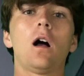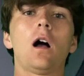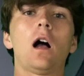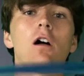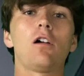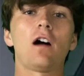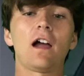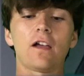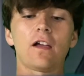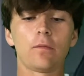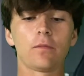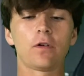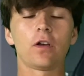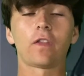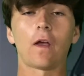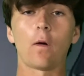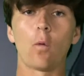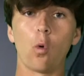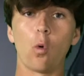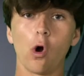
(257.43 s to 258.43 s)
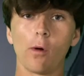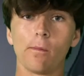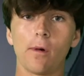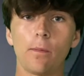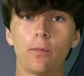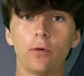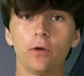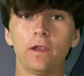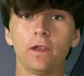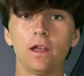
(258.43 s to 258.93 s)
I like them because I warm
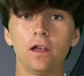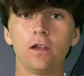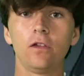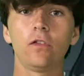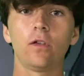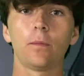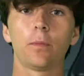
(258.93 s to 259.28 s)
up with these.